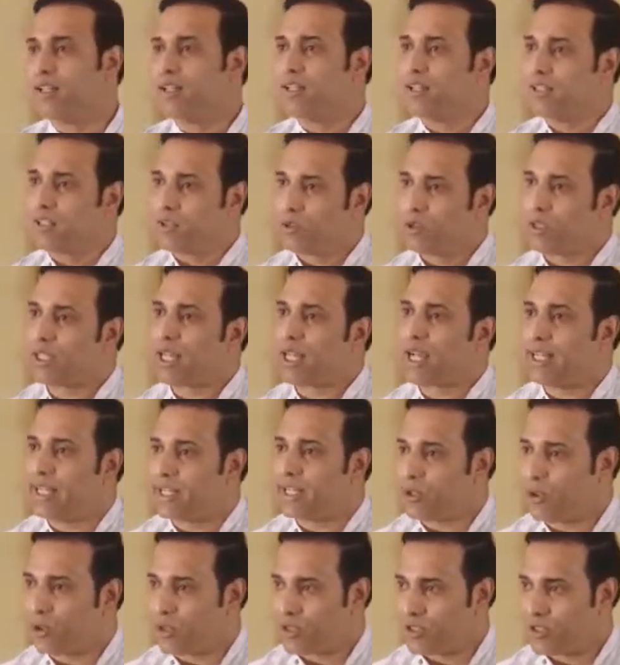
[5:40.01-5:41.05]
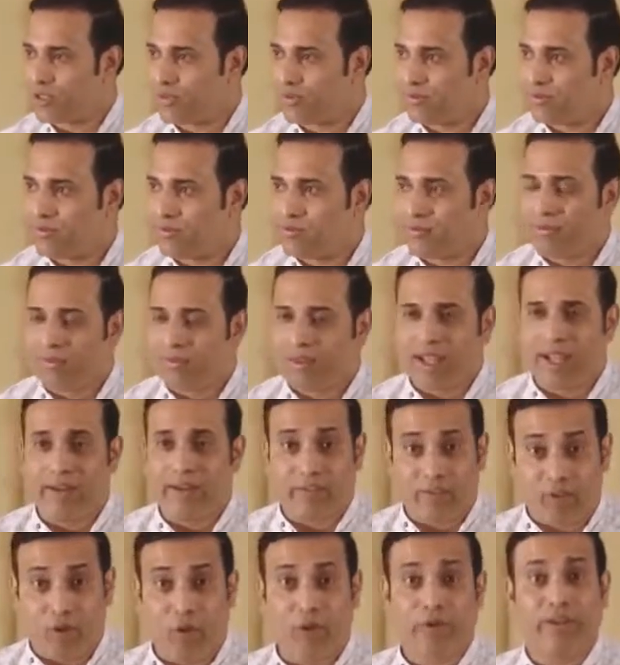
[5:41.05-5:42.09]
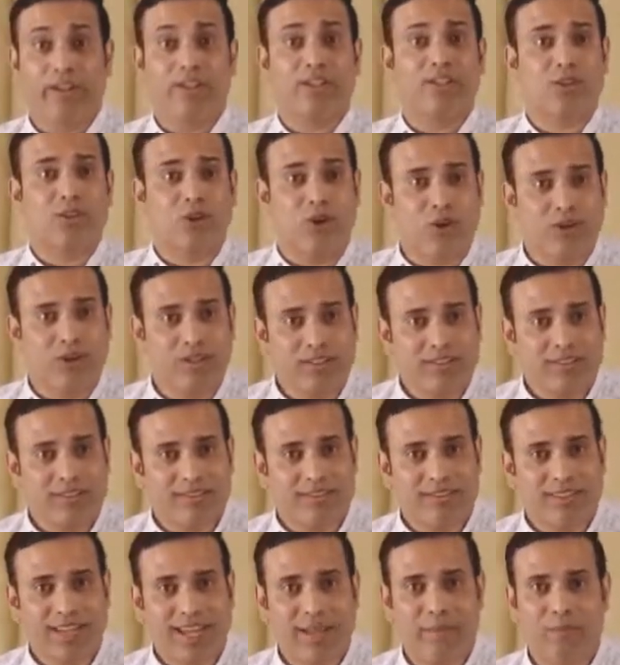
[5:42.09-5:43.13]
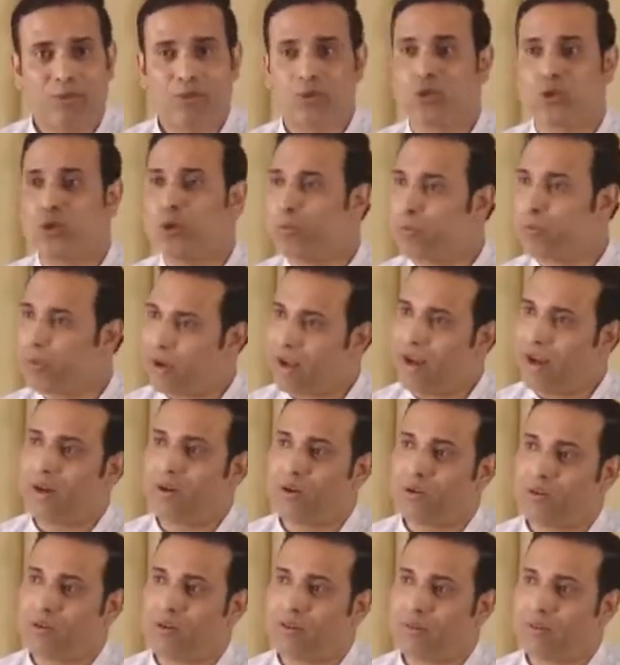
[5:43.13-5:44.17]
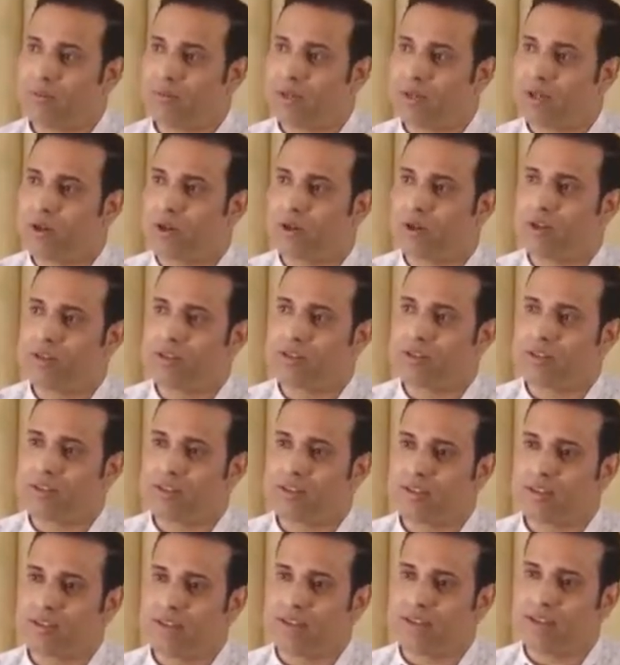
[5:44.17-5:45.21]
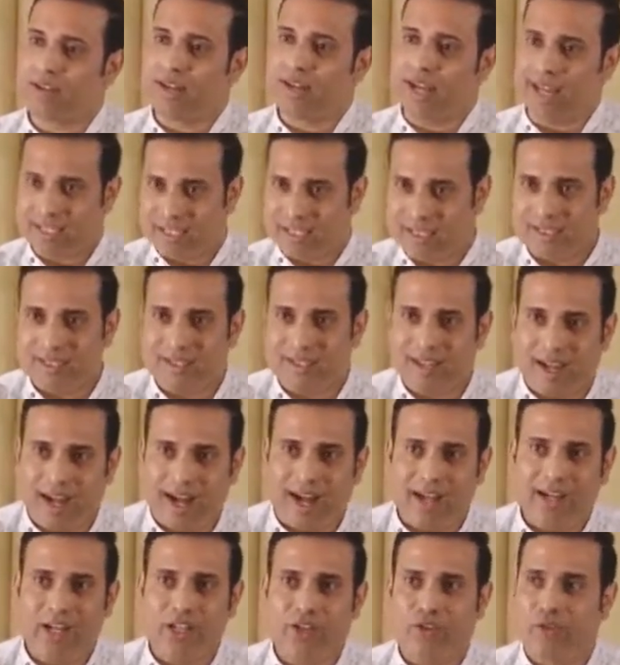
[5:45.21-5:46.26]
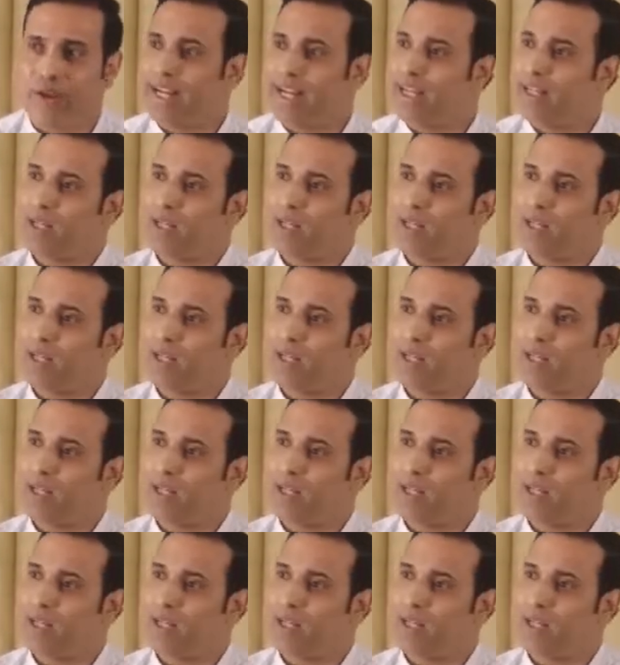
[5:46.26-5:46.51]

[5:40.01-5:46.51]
to the tiny tots. And 4 years on, I'm so proud because, as Anand rightly